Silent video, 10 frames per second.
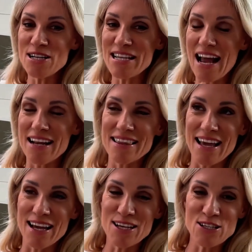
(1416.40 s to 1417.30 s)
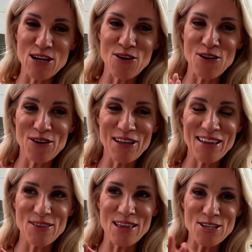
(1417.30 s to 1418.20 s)
I just add in there? Because I know
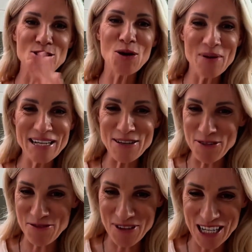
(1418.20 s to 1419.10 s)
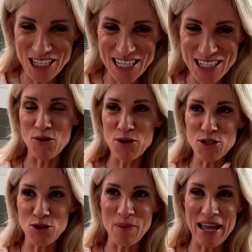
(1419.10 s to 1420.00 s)
there's so many different features. I want to
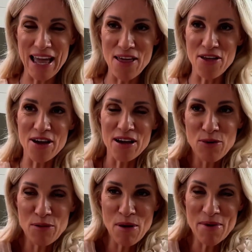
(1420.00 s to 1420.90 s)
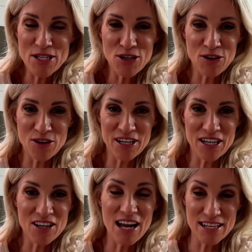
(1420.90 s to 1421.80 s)
talk about Heather, one of my mentoring
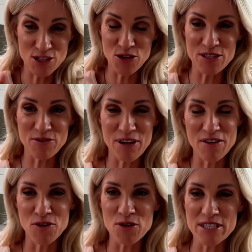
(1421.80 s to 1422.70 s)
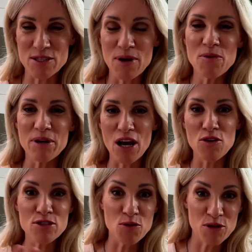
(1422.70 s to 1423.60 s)
clients who's a friend of yours as well. But I
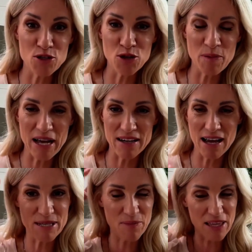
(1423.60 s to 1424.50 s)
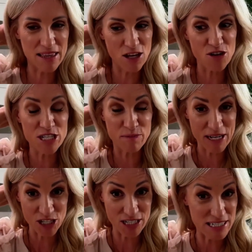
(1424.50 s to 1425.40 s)
also want to talk about something that you just
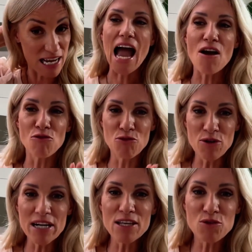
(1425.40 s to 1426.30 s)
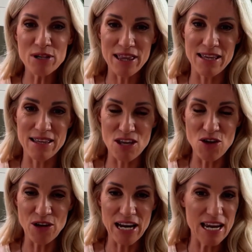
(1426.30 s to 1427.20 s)
mentioned. A really good thing that you
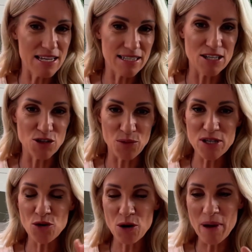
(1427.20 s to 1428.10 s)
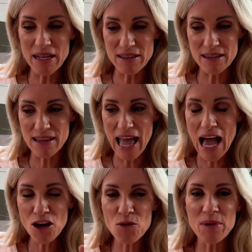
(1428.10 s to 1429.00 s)
can easily do. We talk about how
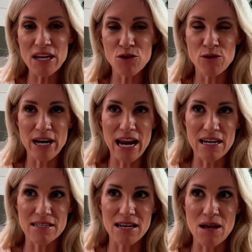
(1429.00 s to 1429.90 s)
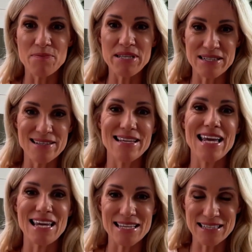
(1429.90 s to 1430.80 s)
can we create a business
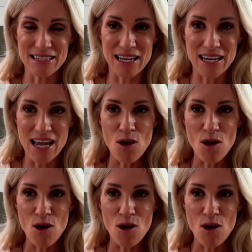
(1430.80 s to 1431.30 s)
easily.